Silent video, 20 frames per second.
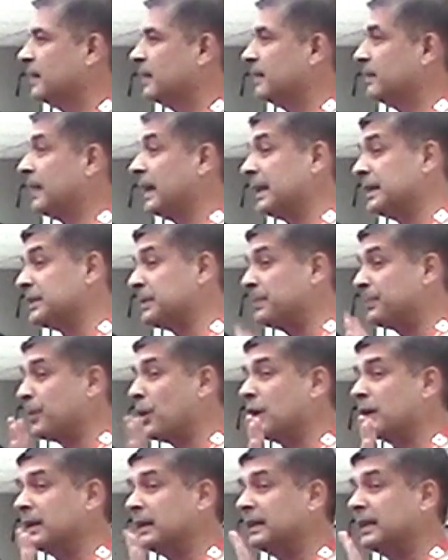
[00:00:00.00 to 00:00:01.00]
That is
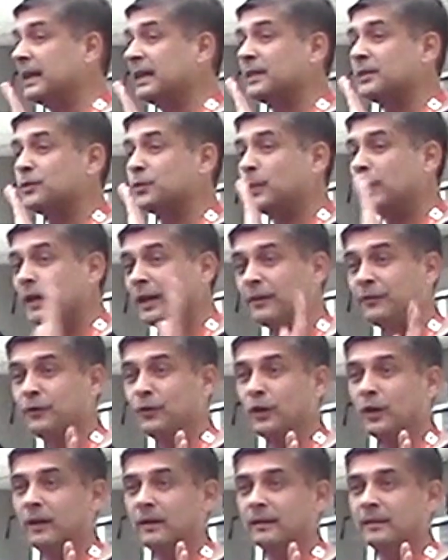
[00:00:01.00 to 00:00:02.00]
important, that is
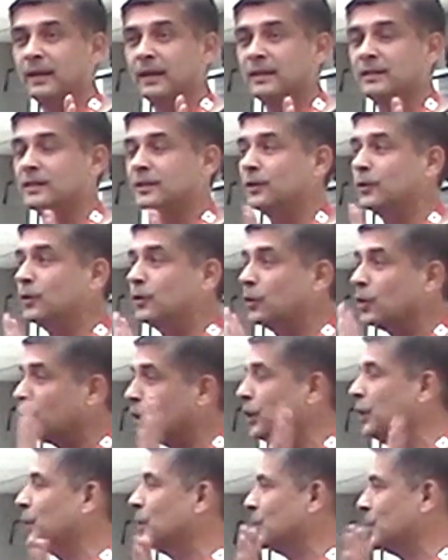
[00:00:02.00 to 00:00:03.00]
wonderful, that is
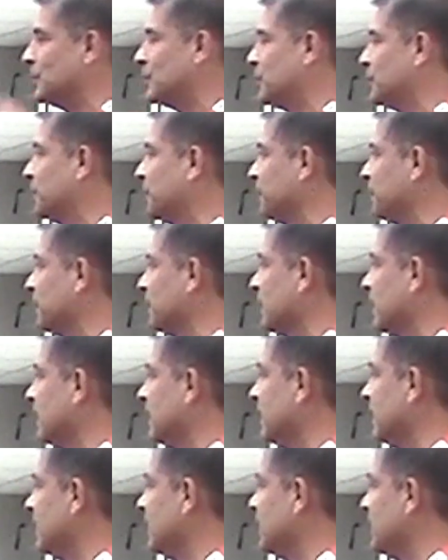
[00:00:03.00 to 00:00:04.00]
good news.
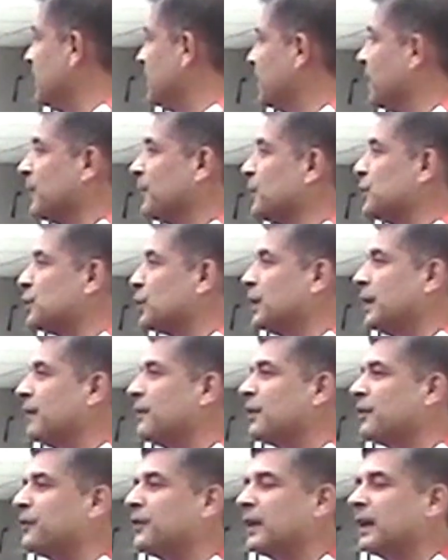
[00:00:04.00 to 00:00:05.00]
But we should
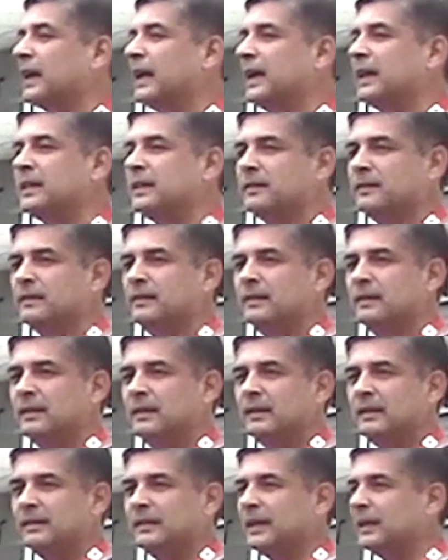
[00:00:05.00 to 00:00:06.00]
never forget
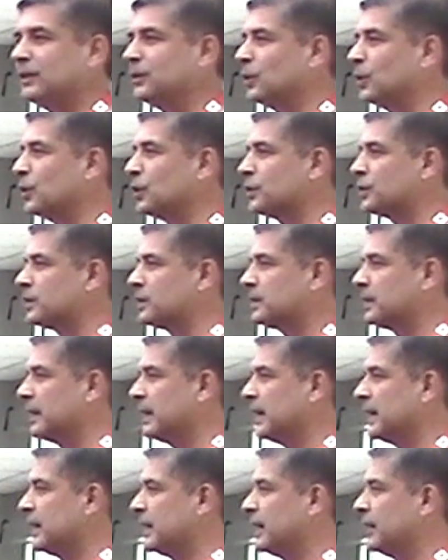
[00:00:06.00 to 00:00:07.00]
that those
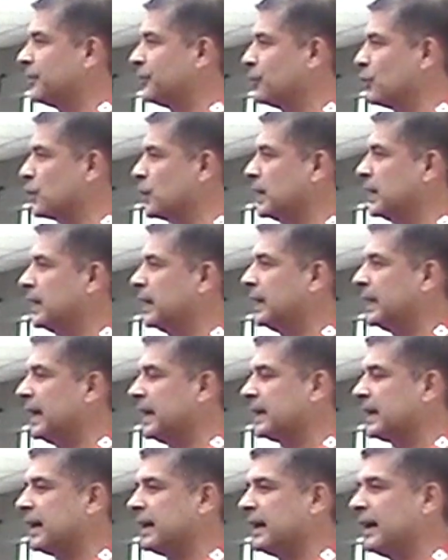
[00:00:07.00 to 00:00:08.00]
300, 400,
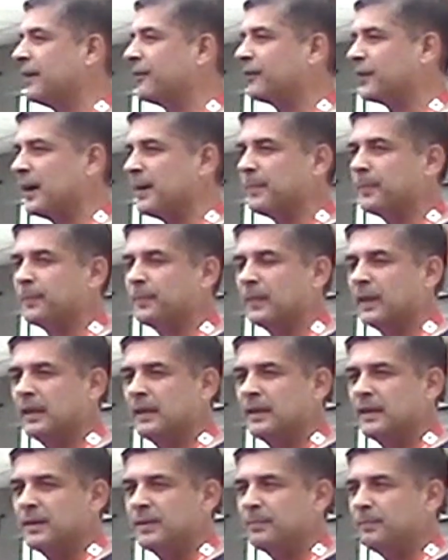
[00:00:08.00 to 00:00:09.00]
800 have come
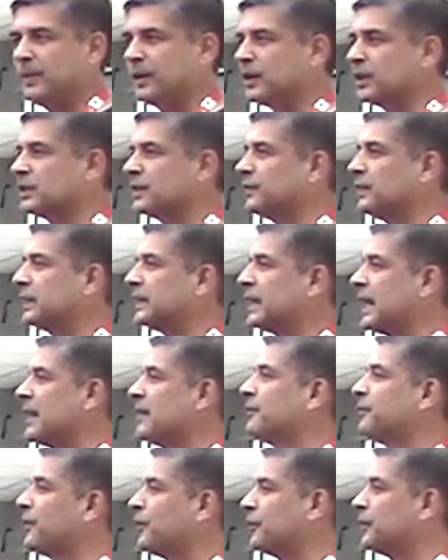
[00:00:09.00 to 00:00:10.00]
because of the
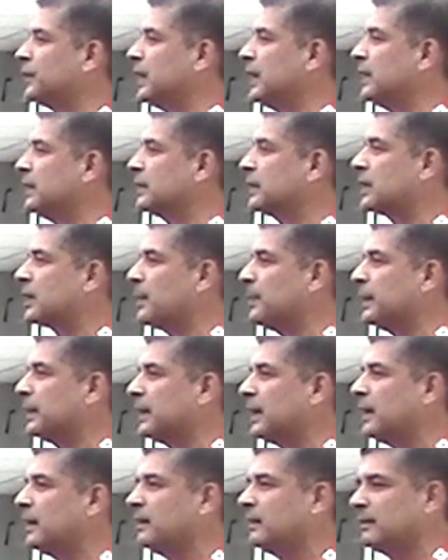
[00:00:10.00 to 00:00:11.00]
10, 15
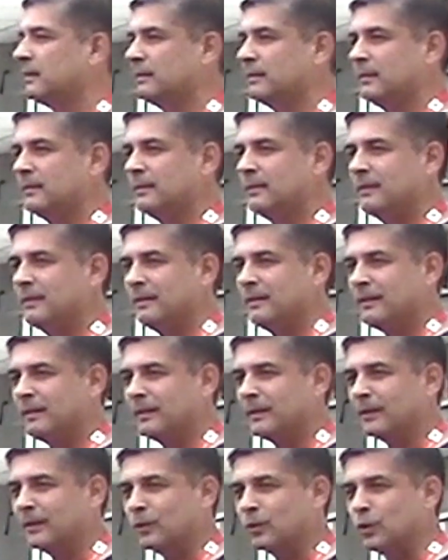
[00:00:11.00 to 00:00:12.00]
committed
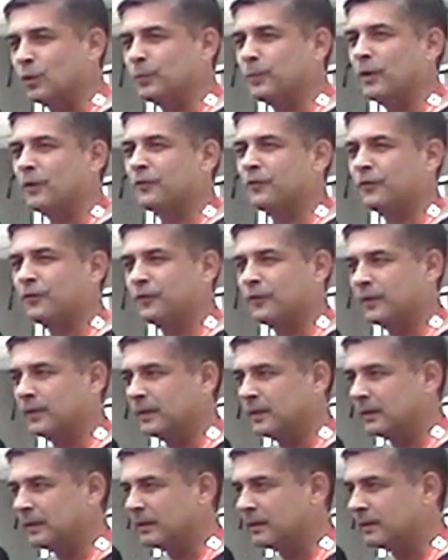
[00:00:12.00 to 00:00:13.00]
group of
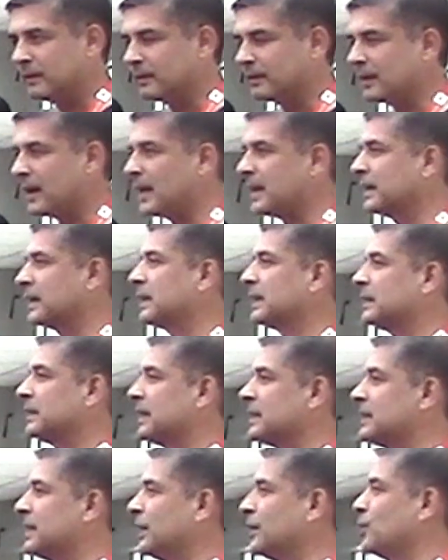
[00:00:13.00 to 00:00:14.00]

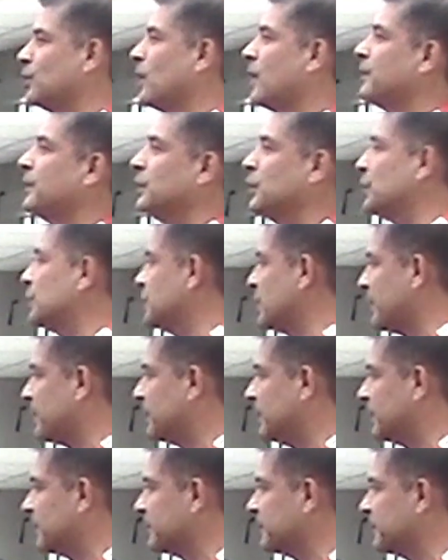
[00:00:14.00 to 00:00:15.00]
Karyakartas that you have in your
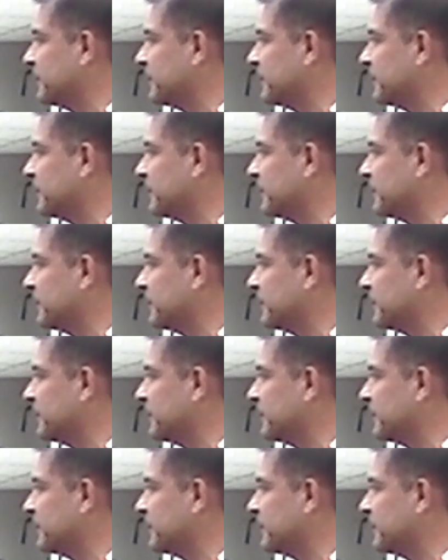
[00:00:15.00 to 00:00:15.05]
chapter.